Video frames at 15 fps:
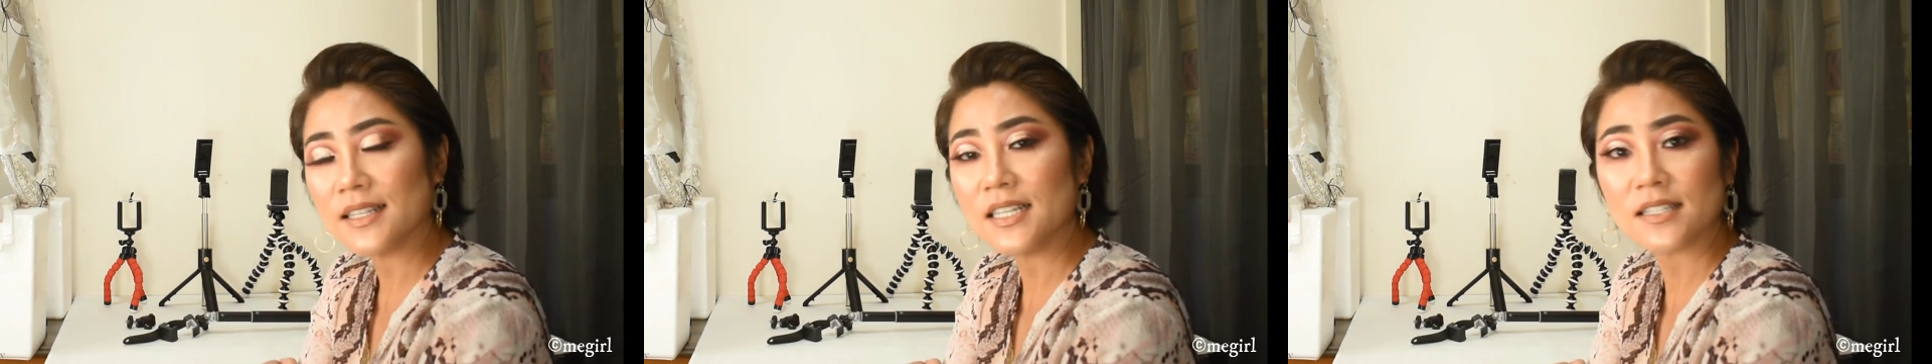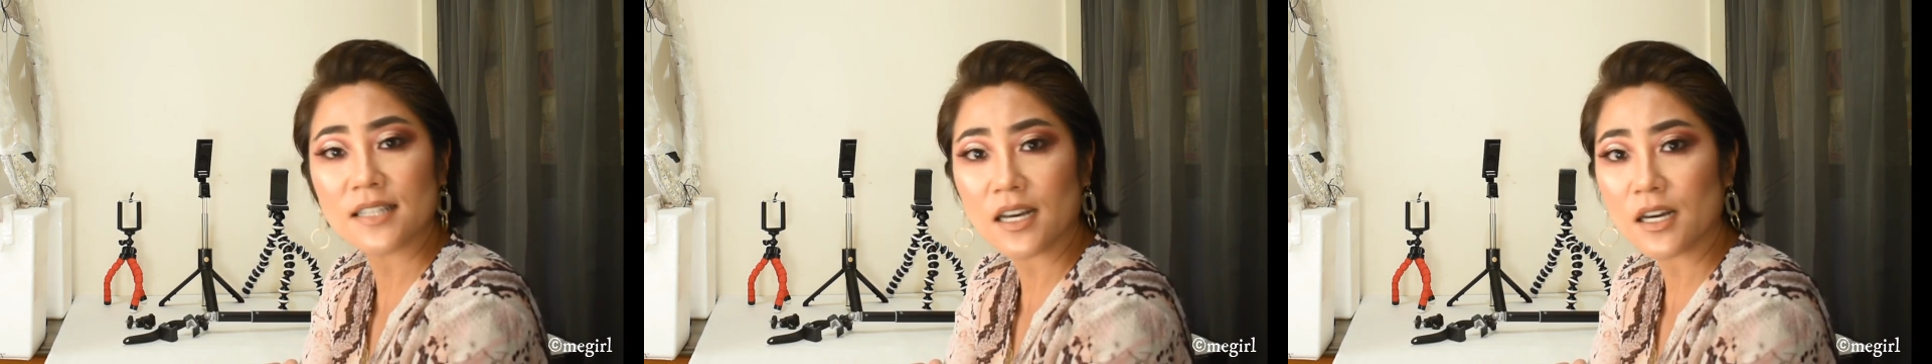
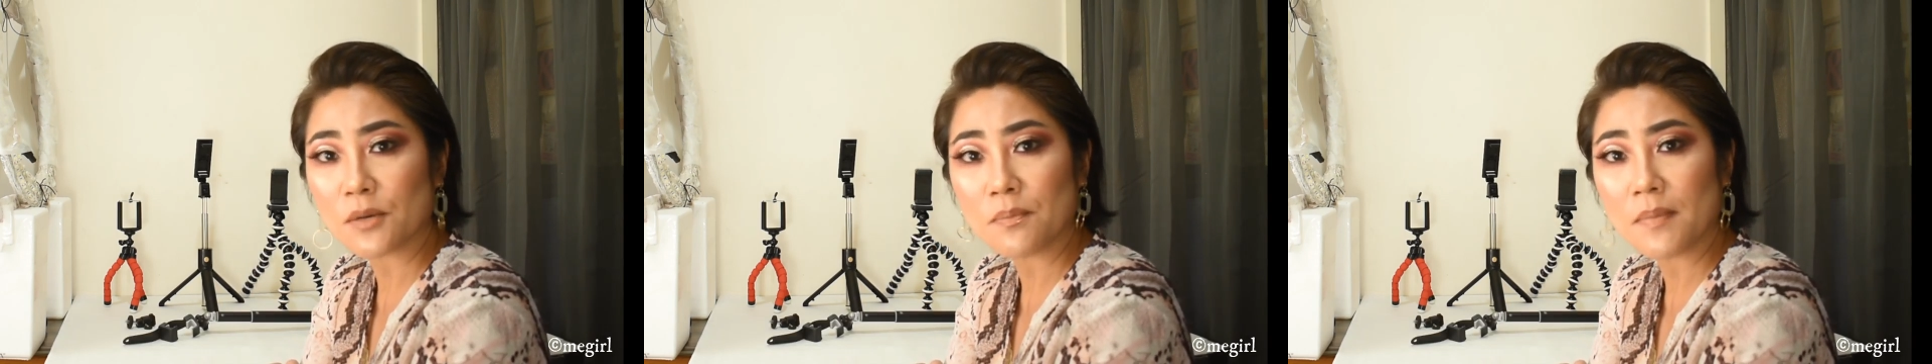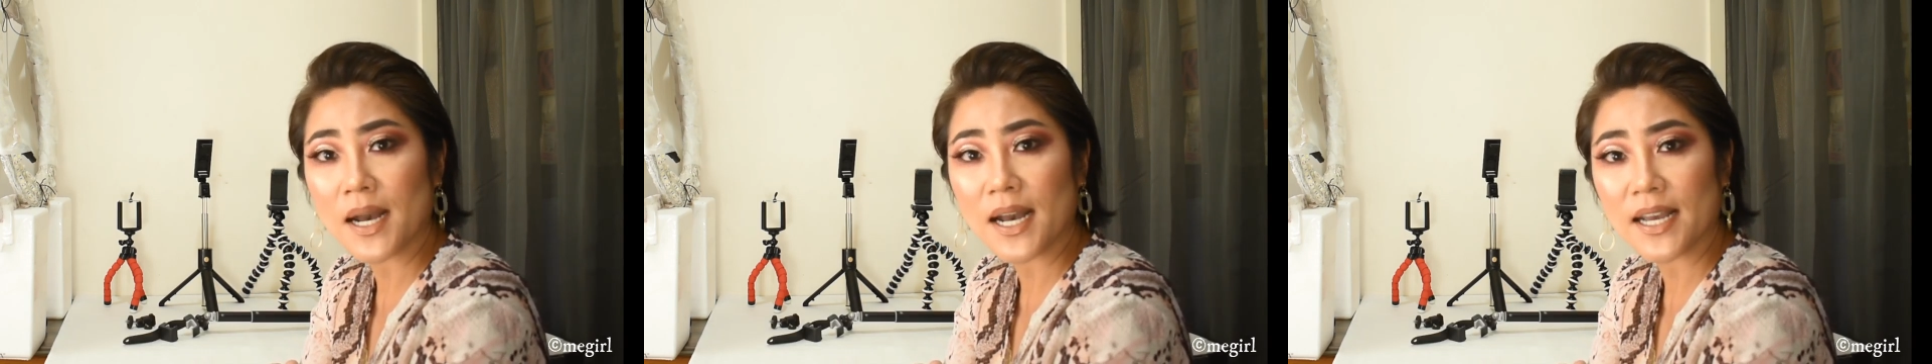these are
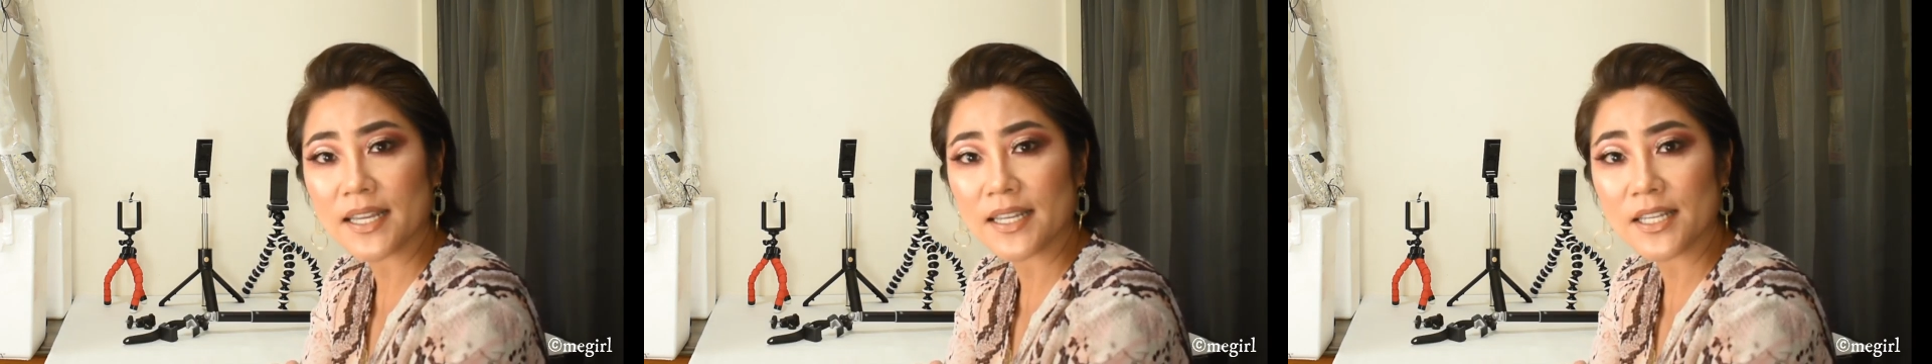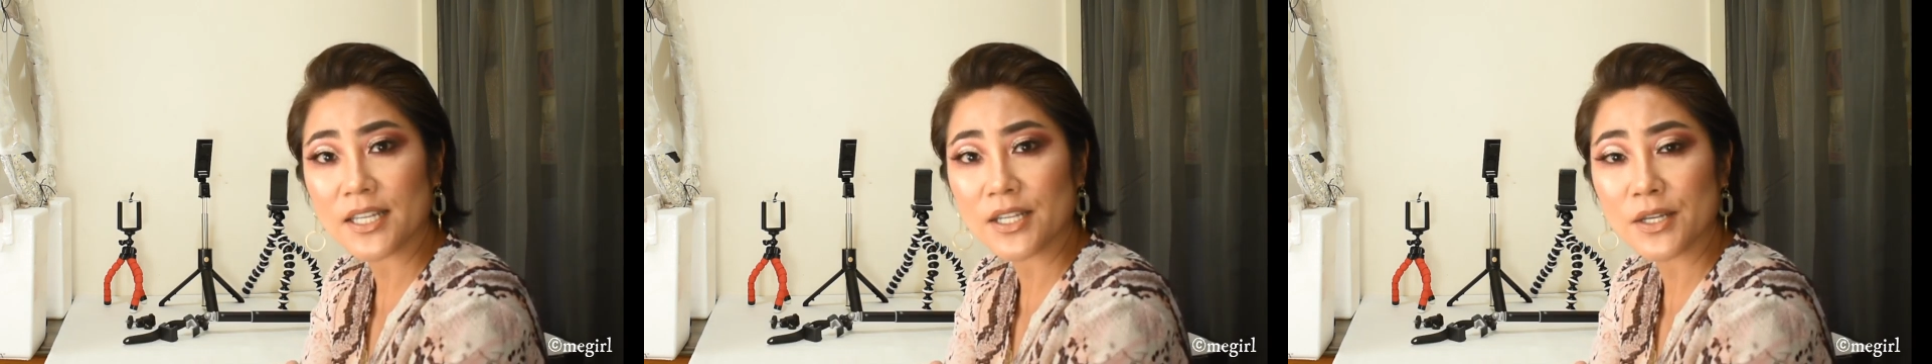
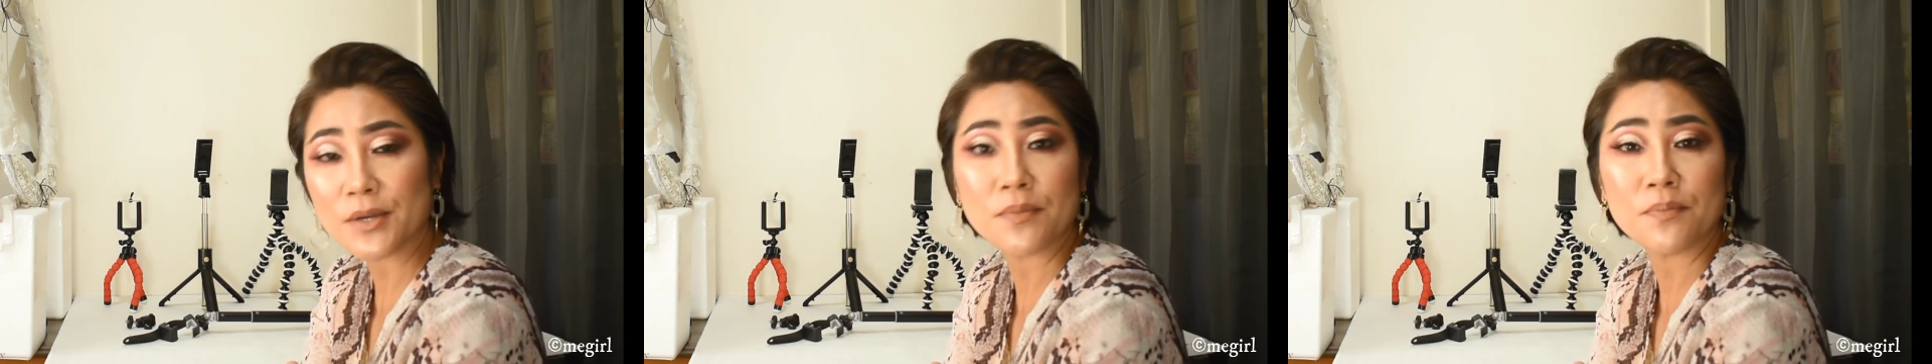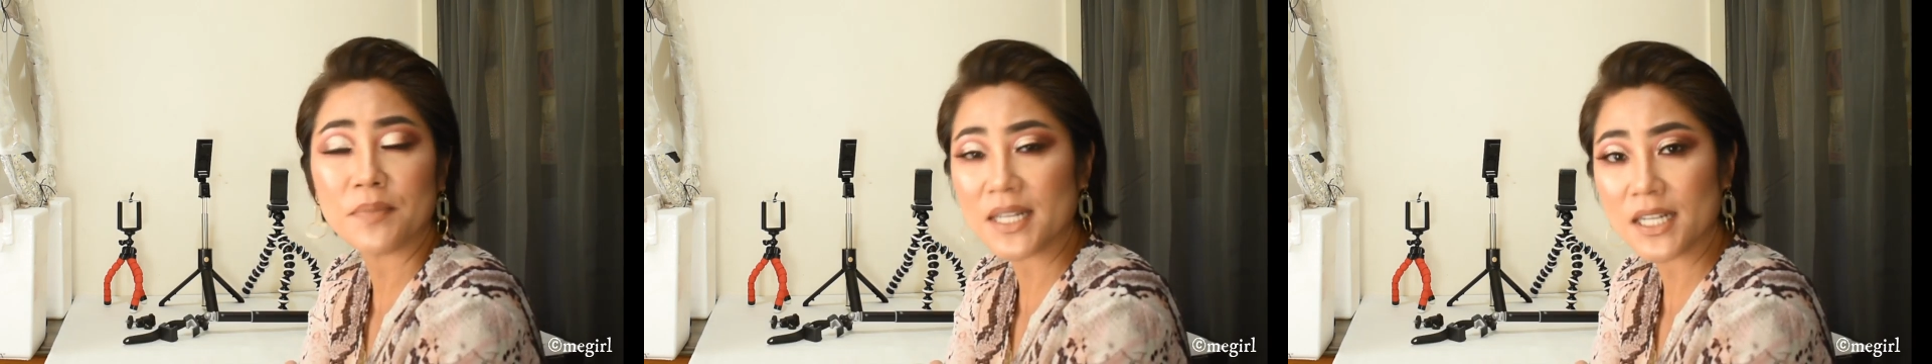my
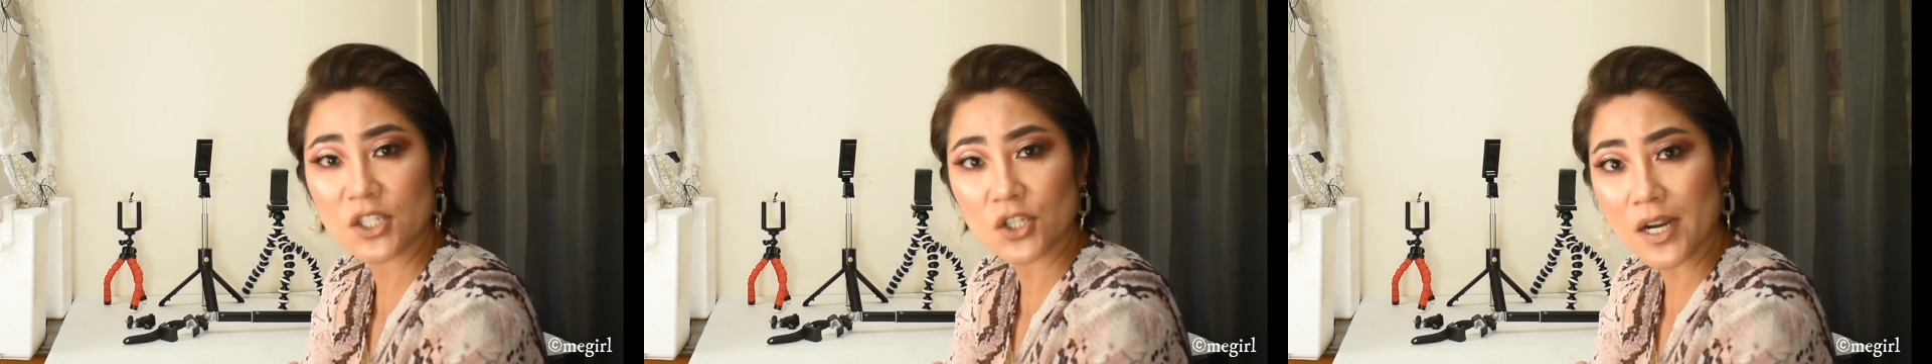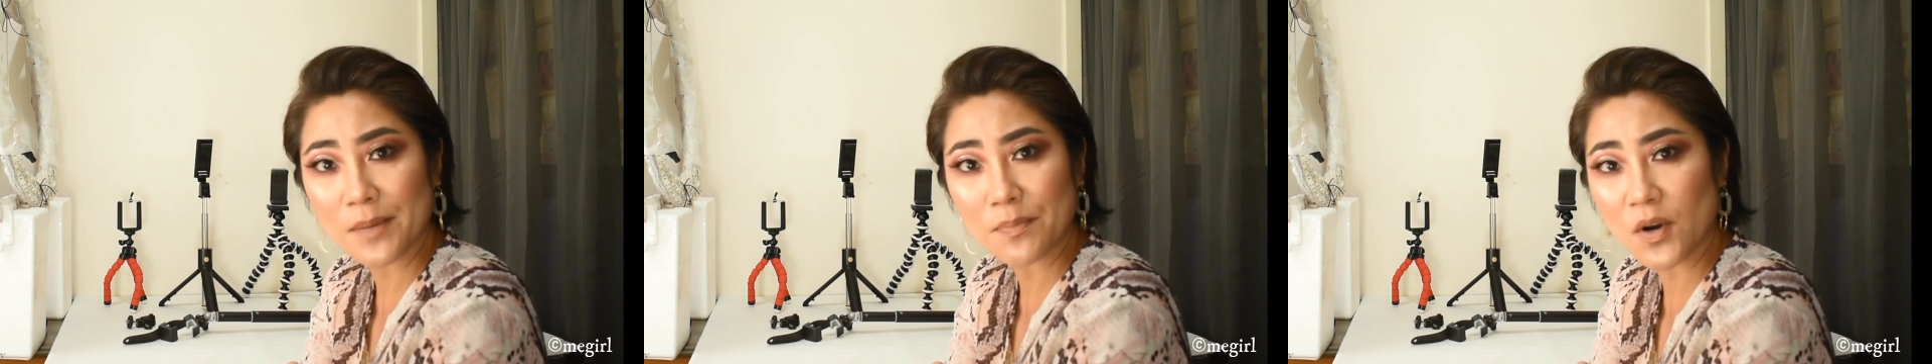mini
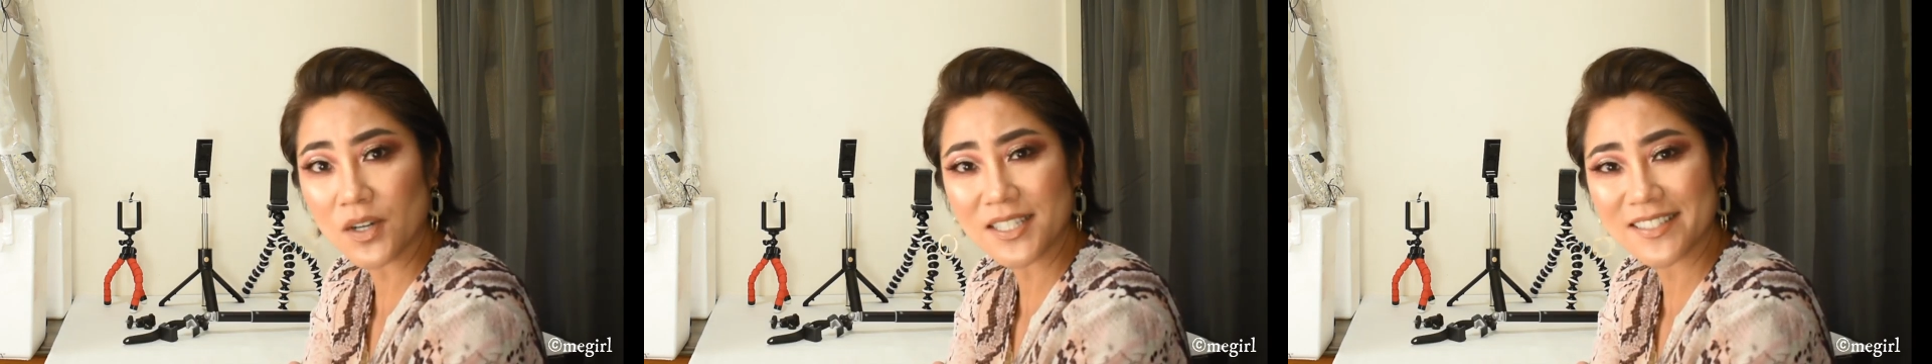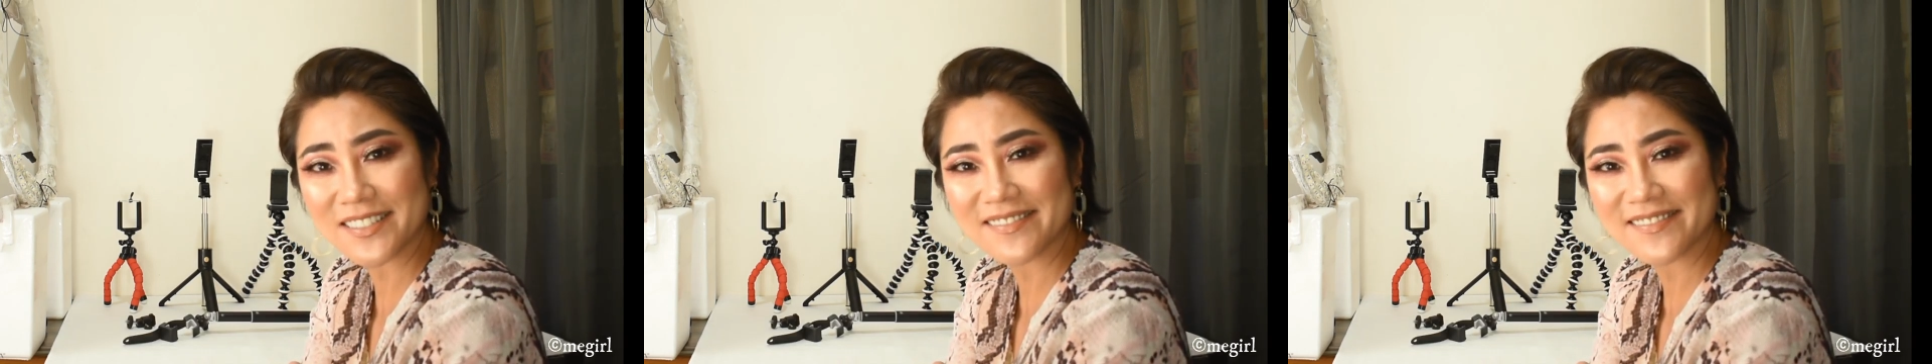
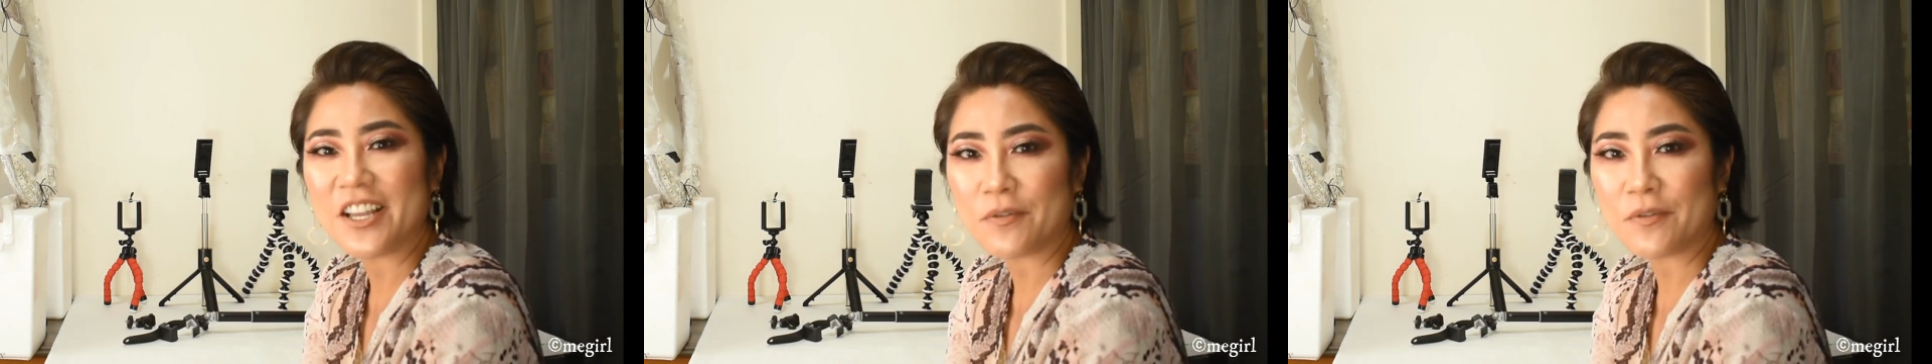tripods.